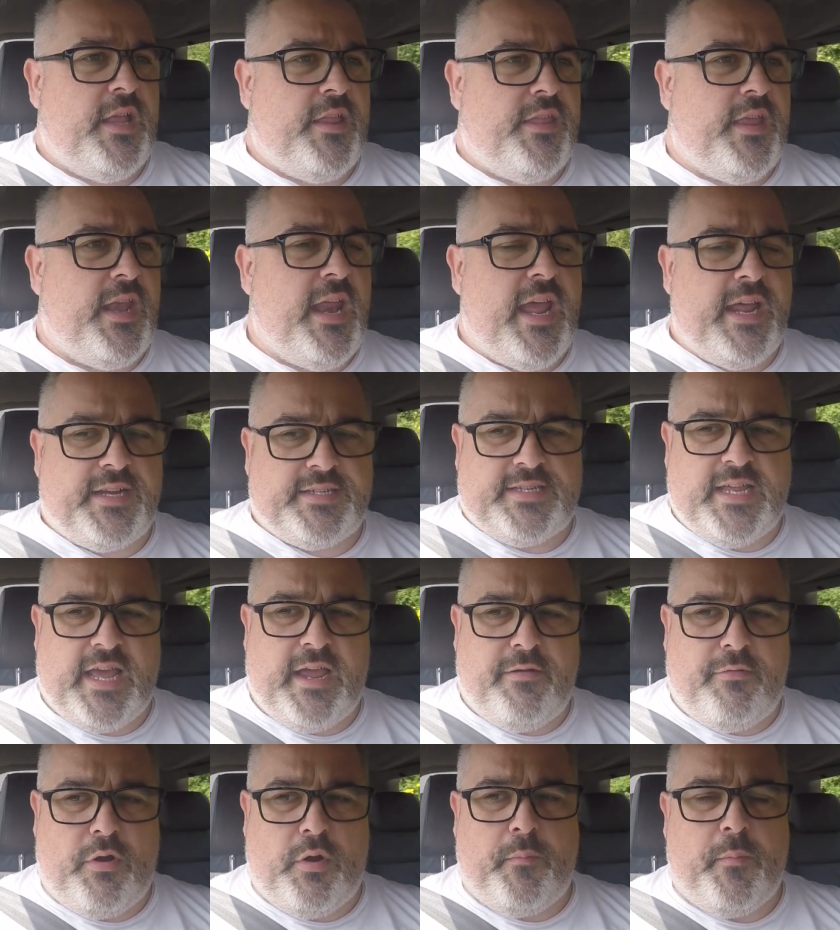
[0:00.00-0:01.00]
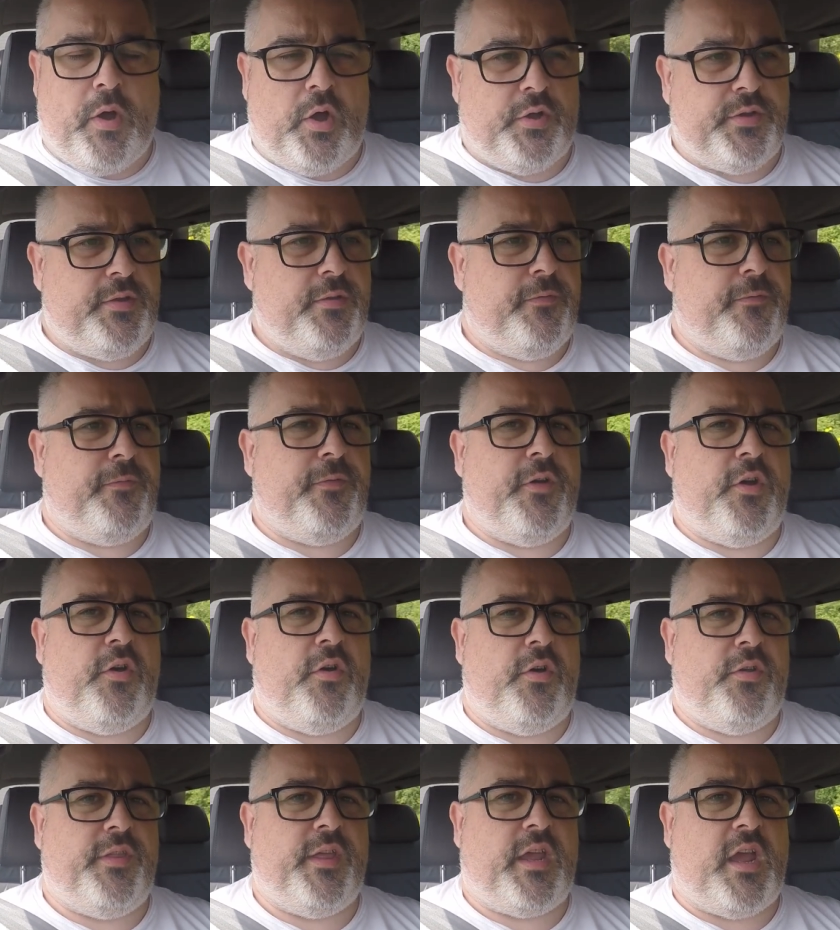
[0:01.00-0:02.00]
the next aero mod
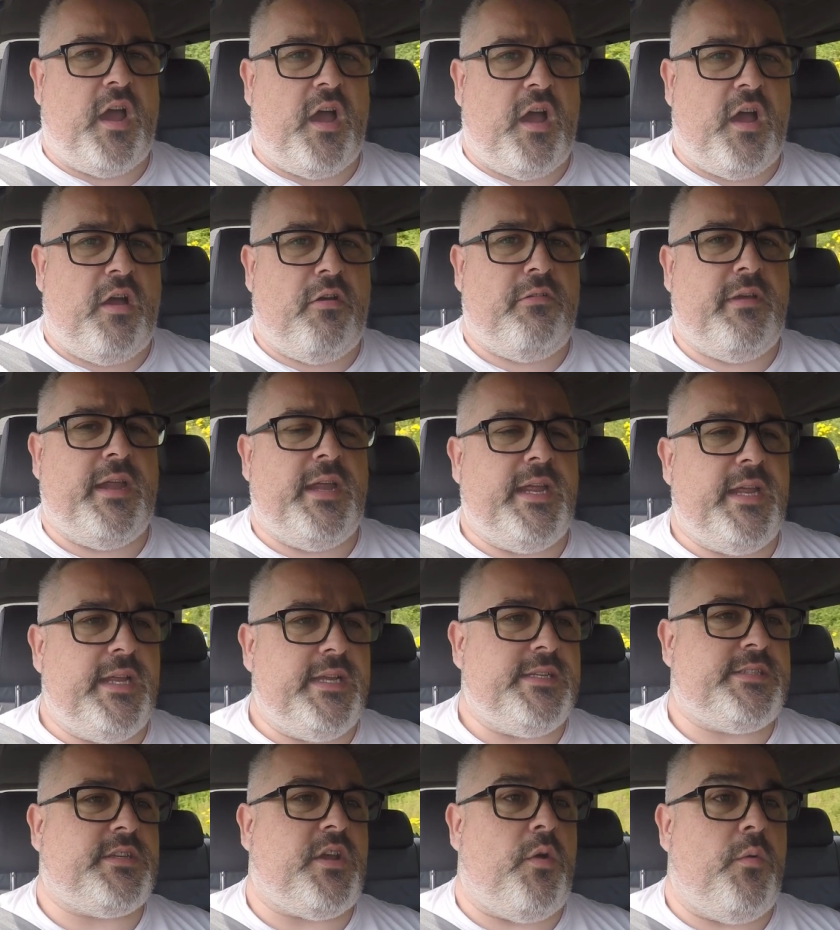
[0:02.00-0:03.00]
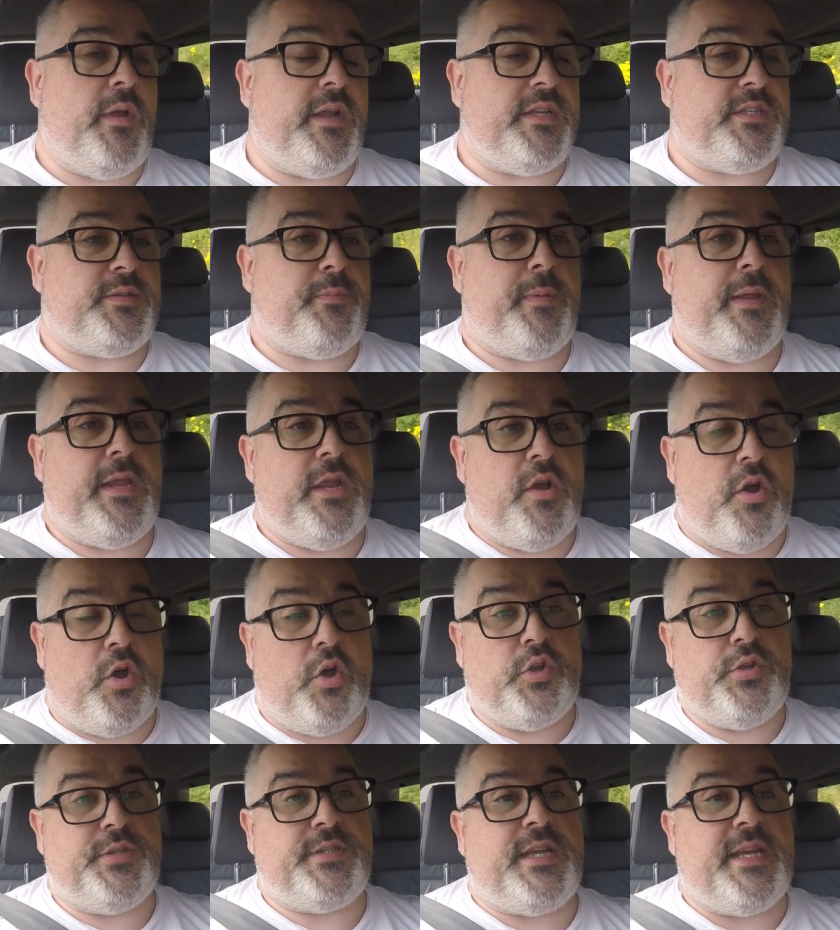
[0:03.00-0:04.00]
for the car is going to be
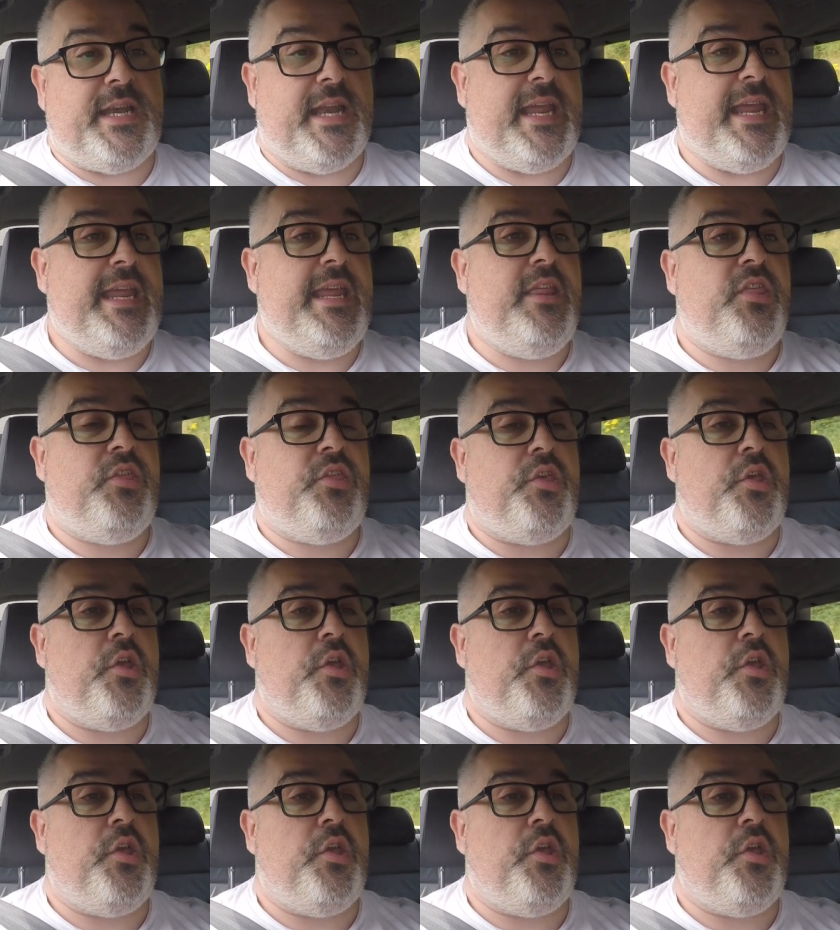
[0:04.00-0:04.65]
underneath.